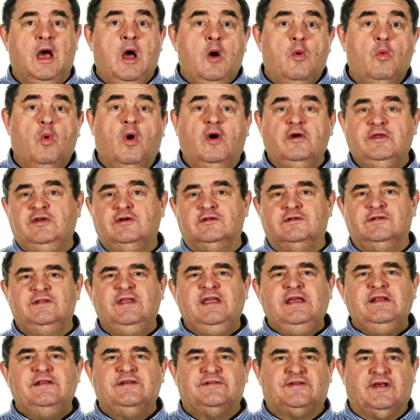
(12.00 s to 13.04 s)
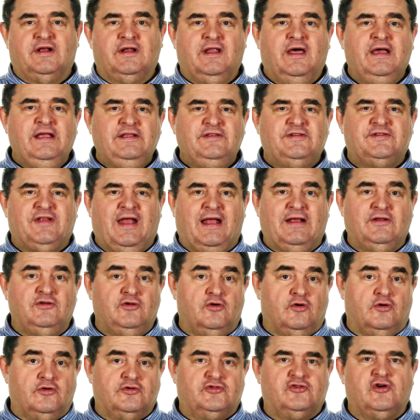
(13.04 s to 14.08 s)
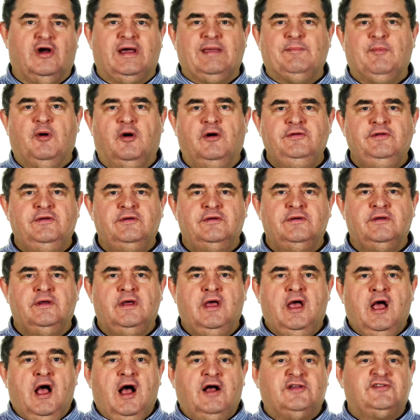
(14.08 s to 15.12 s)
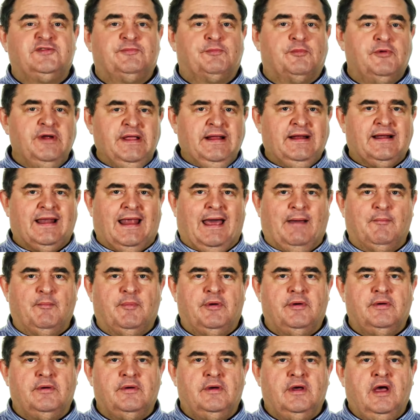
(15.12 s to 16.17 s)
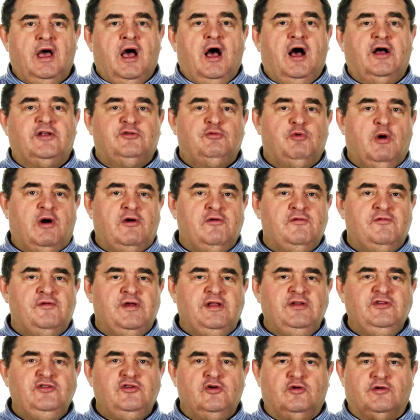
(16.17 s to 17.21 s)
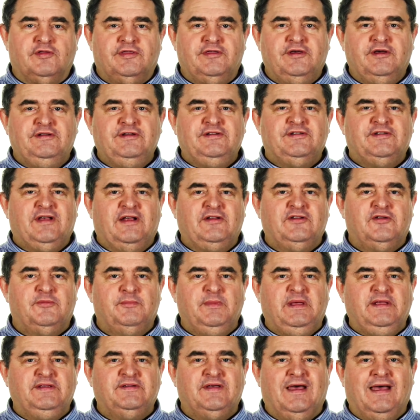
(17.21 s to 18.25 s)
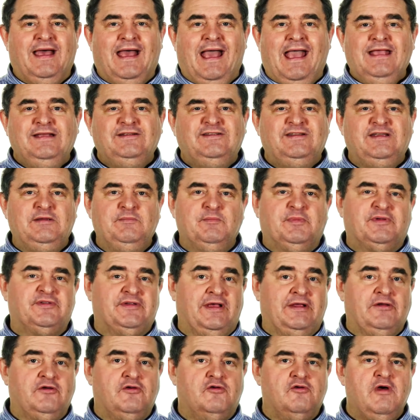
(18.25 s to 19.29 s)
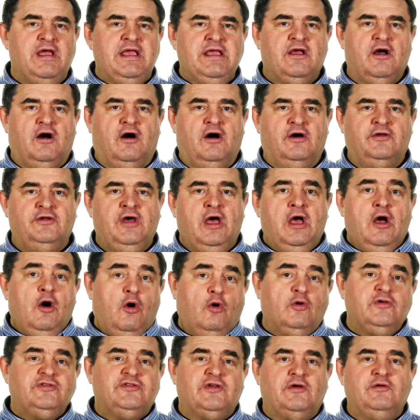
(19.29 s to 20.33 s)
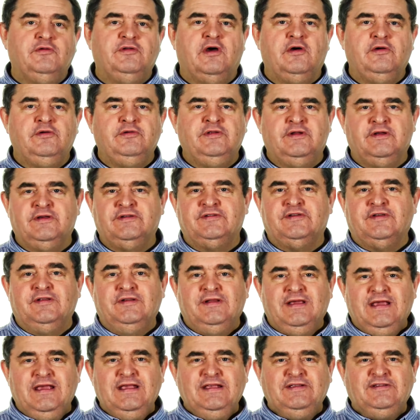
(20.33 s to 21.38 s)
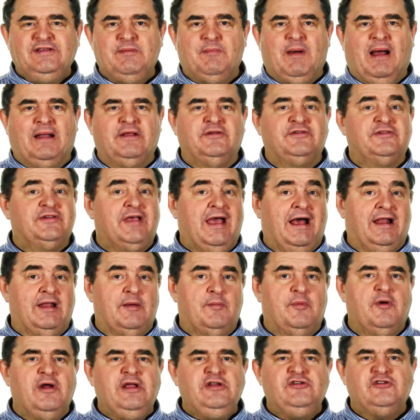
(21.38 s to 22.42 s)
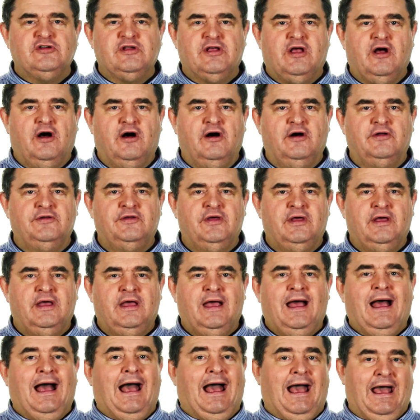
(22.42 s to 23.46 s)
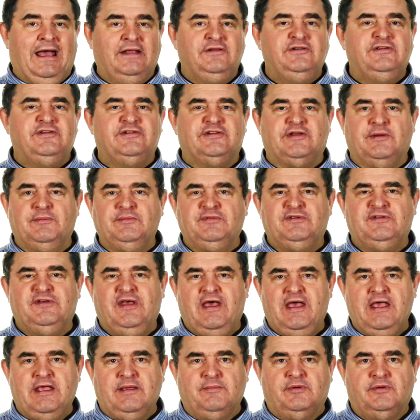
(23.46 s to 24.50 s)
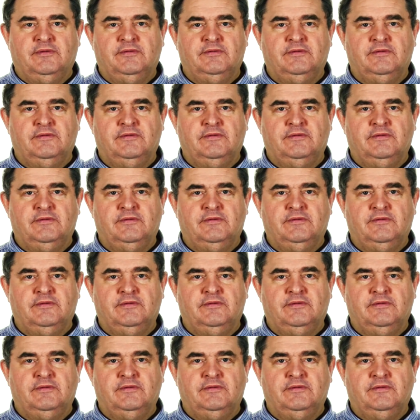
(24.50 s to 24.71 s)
What you'll need is a light stand or tripod, a spring clamp, a 12-inch or 30cm 18% grey card, also known as an easy balance calibration card, and some tape.